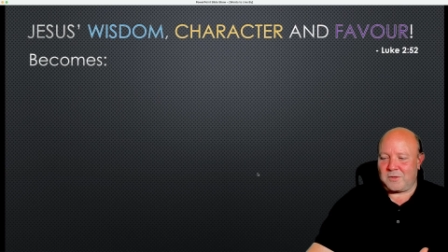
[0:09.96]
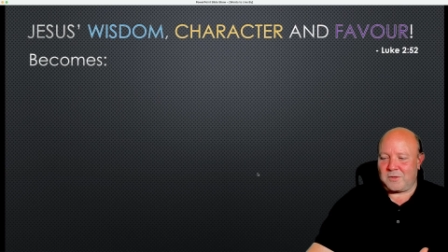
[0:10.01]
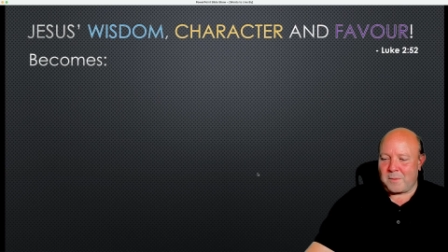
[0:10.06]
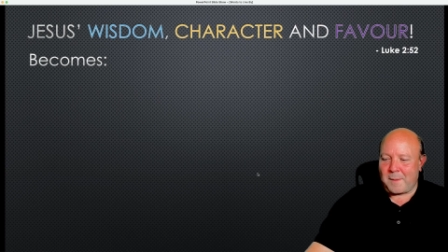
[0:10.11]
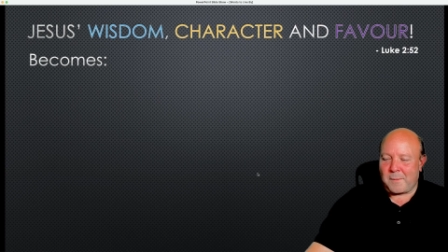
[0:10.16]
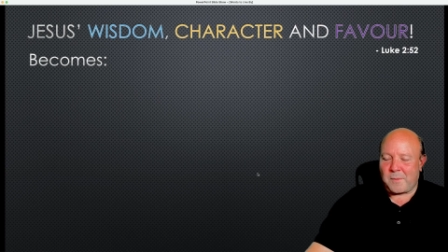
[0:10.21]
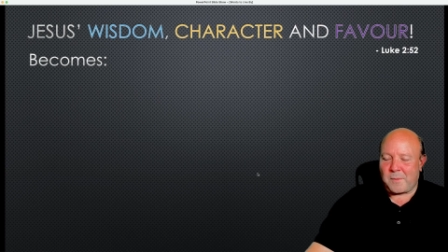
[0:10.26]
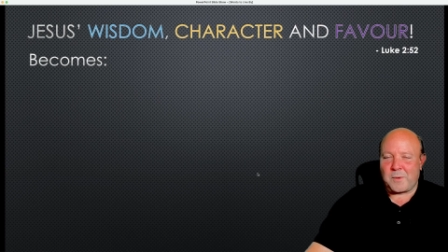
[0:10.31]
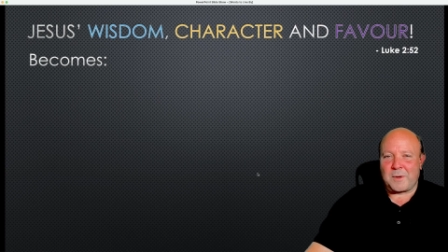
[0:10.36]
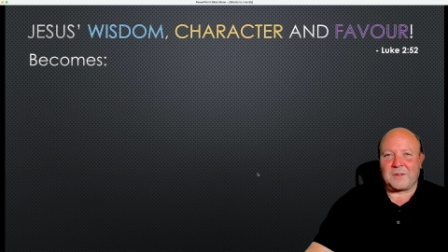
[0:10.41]

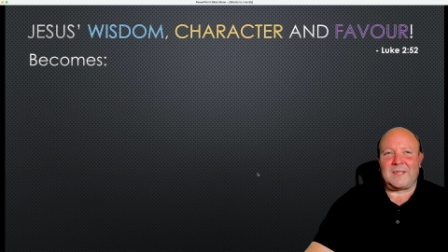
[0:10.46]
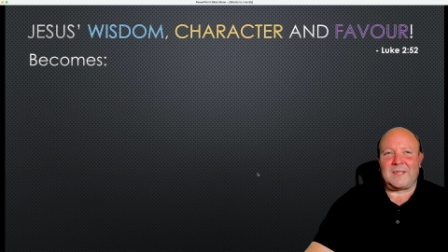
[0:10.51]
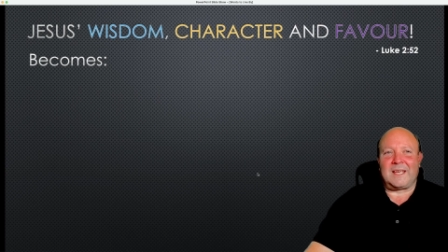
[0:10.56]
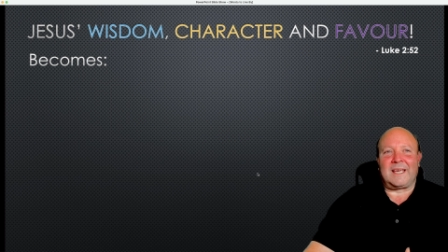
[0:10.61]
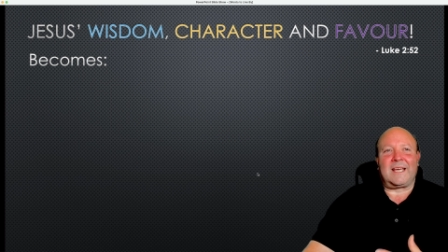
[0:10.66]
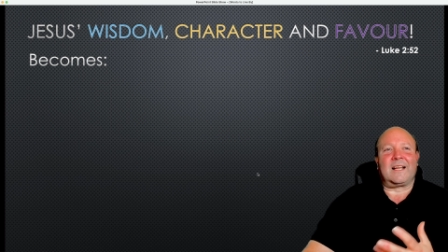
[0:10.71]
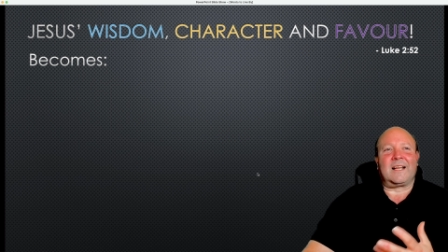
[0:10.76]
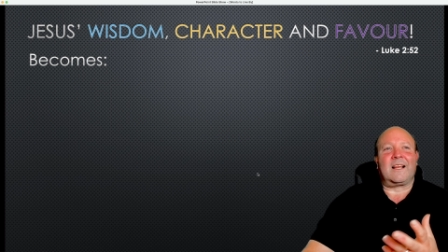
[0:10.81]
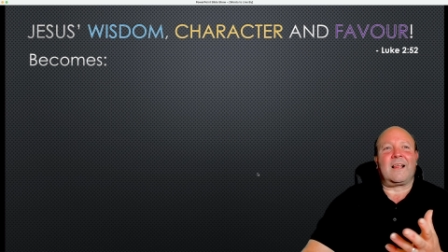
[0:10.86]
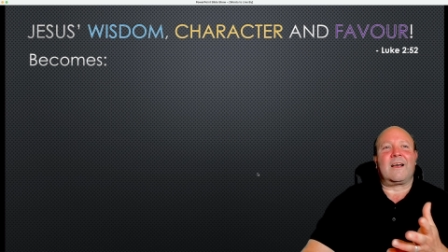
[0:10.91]
remember we were
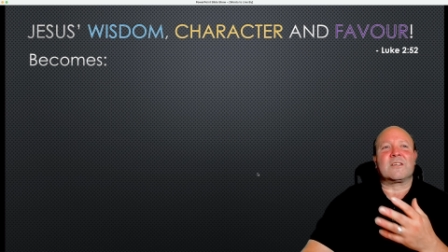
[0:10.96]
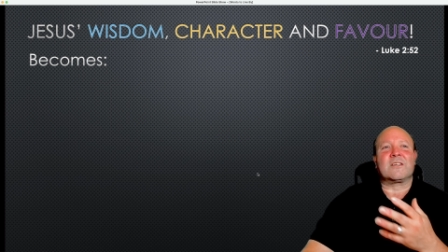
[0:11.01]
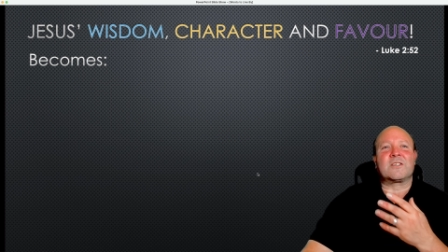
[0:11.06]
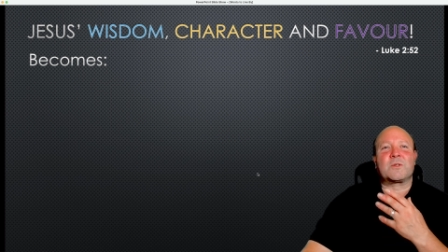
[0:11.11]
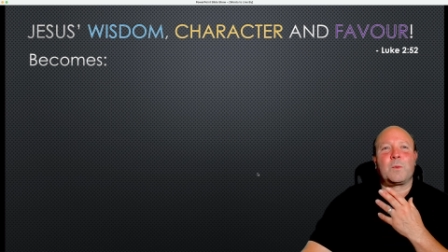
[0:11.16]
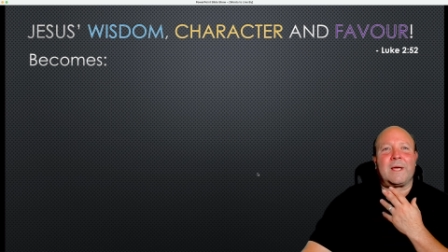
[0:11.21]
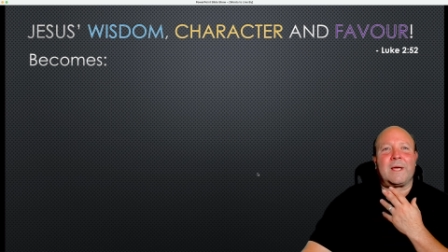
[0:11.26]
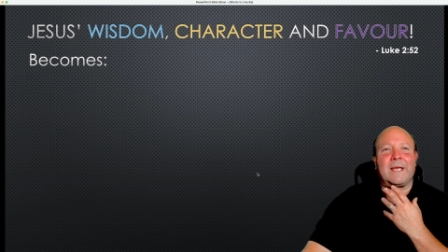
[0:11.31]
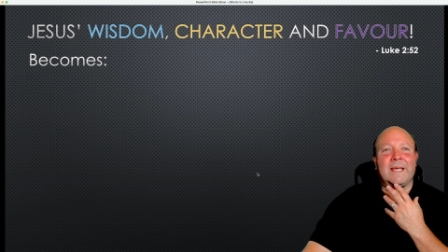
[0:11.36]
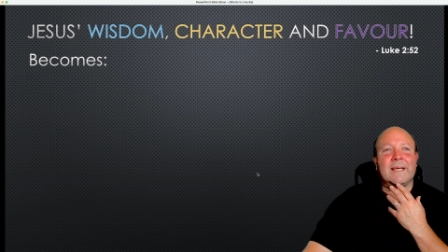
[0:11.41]
thinking last
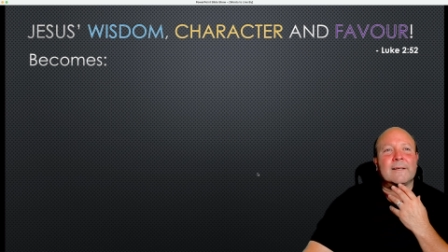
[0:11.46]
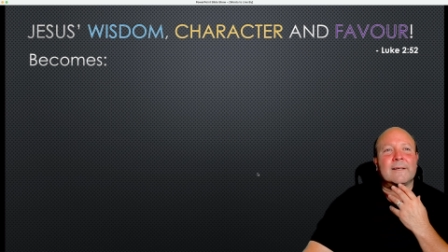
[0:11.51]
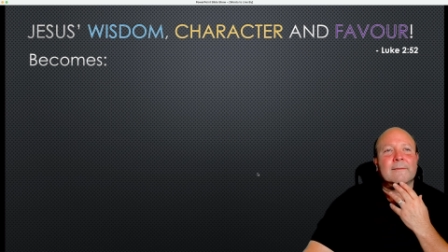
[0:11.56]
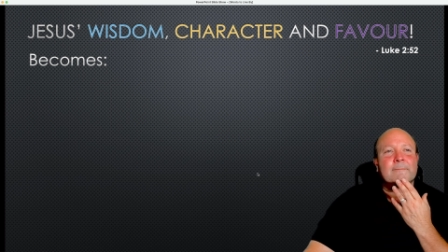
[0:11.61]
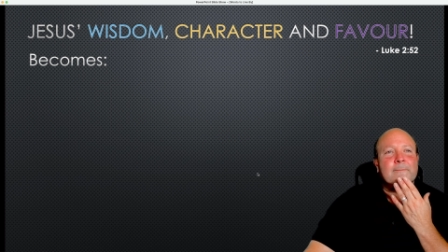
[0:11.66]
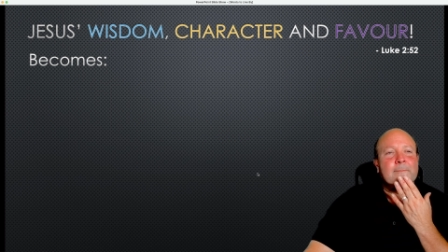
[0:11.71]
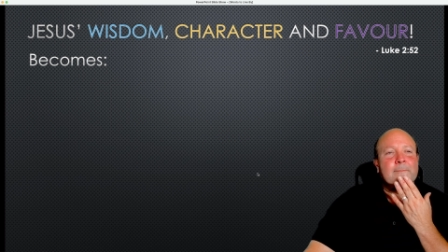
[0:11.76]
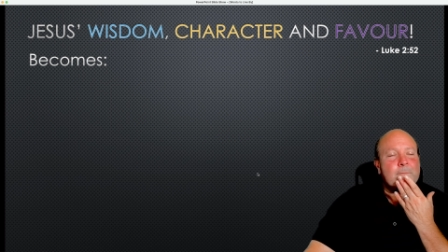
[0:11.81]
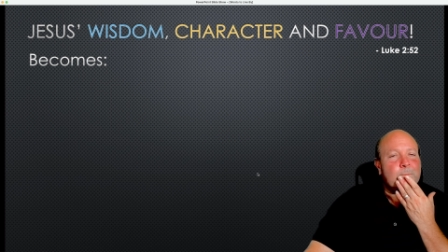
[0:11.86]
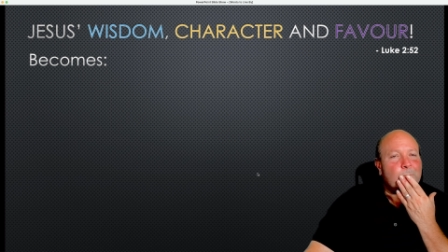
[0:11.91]
week
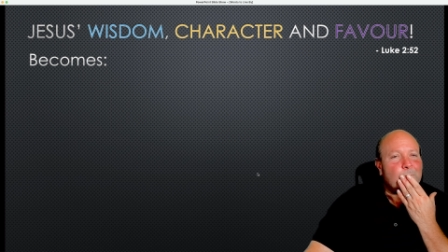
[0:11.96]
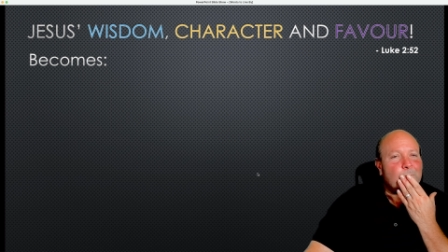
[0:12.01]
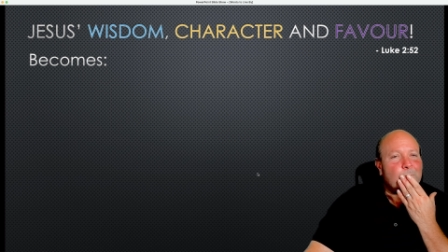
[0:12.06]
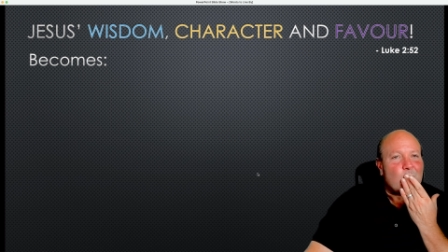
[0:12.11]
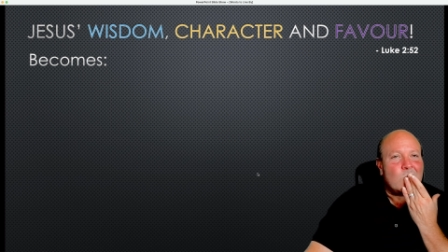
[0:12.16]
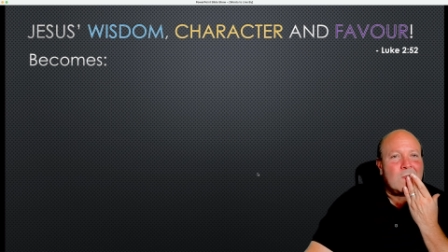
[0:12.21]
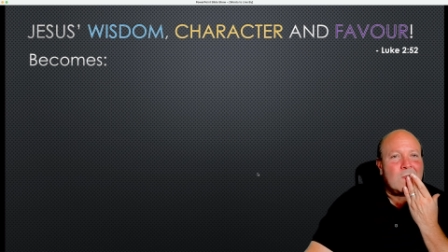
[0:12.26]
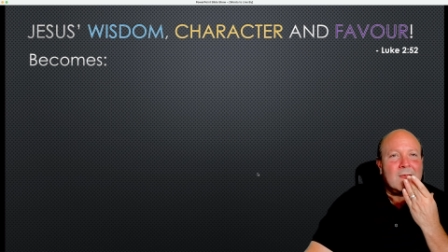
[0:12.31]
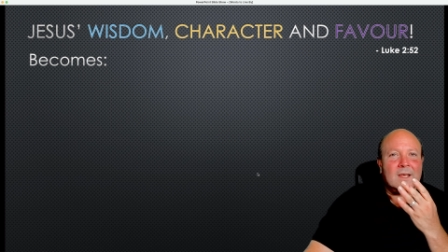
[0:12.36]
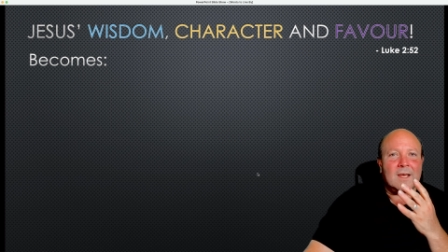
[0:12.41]

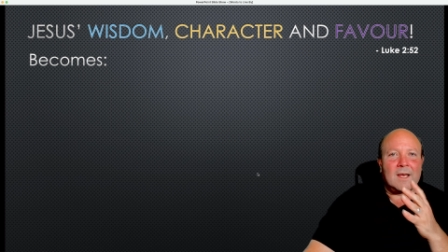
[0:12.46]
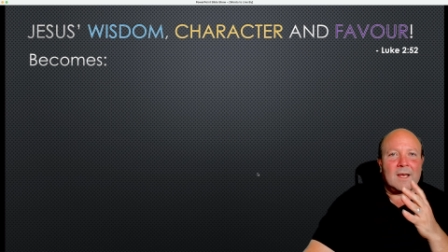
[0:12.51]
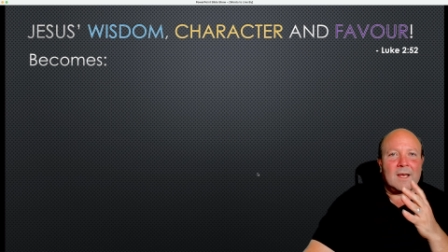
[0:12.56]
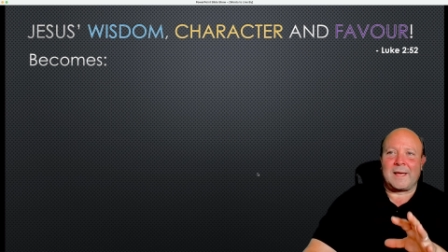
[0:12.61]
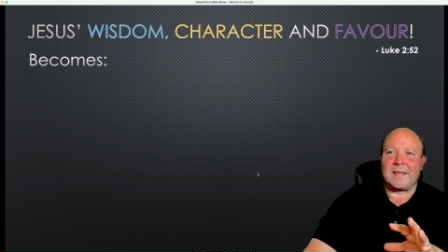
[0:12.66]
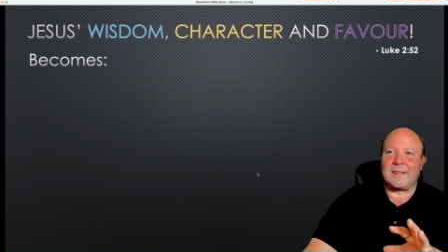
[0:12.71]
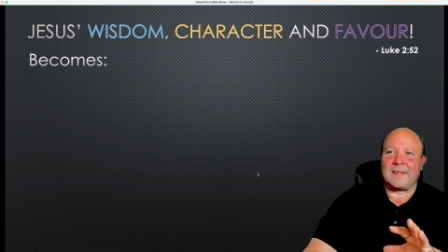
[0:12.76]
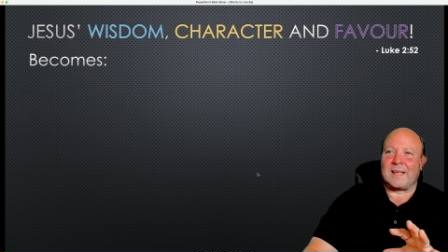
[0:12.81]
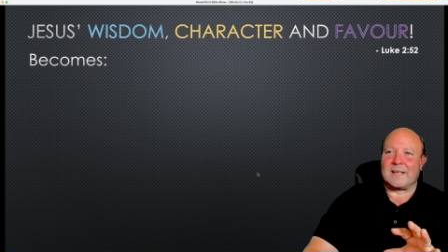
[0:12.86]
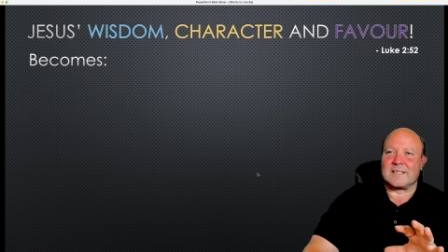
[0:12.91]

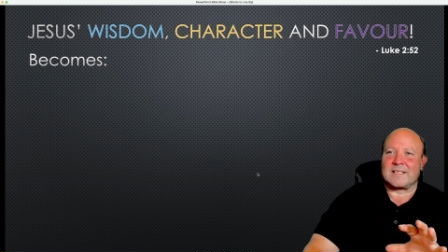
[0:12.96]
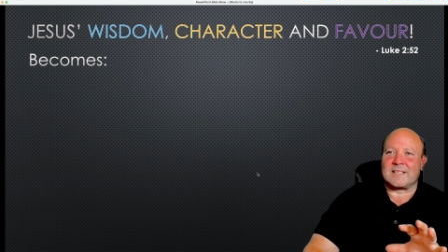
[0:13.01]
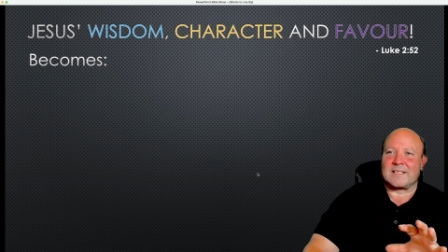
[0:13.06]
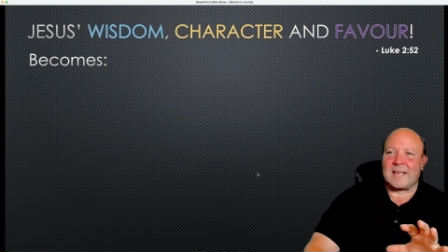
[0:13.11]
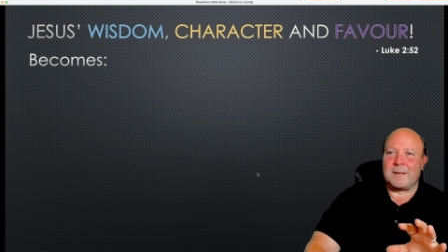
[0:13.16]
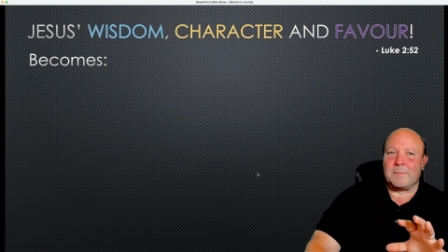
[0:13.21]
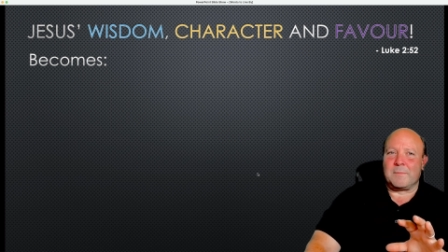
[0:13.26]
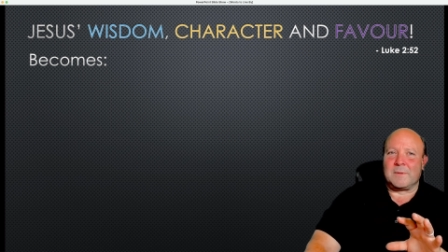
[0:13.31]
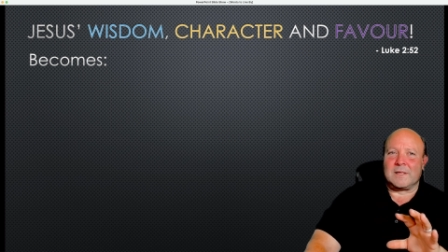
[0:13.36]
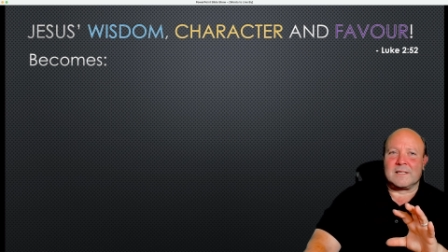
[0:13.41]
about that
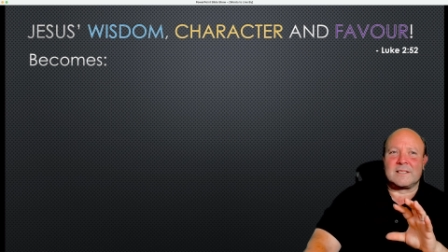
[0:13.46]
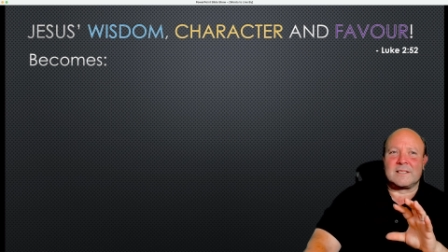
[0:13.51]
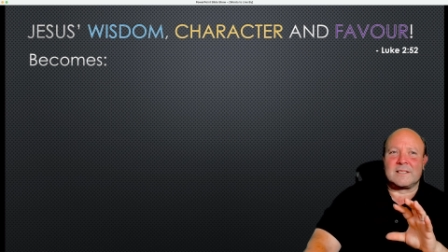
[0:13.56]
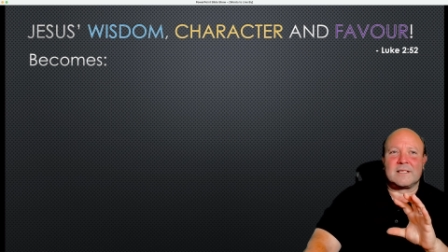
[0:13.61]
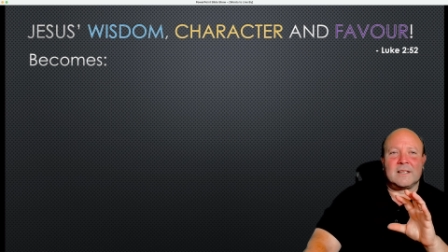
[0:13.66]
statement